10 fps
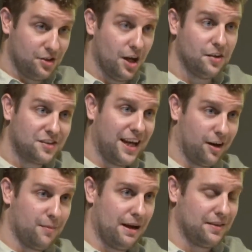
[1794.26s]
does
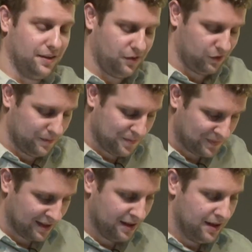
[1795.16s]
care about this.
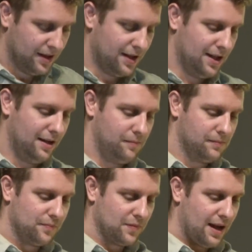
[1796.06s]

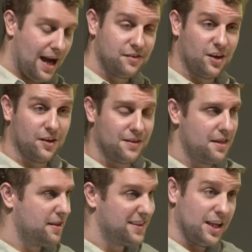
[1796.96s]
Odds are
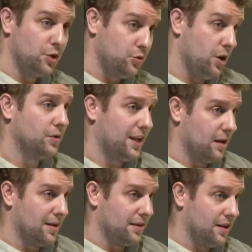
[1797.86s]
they think that you don't
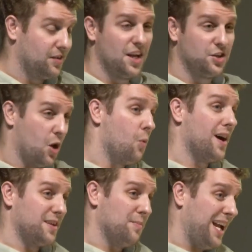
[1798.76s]
care about this and don't
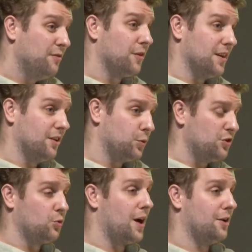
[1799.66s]
want to pay for this,
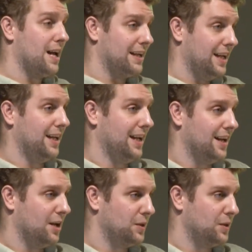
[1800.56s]
which is why you're not getting it.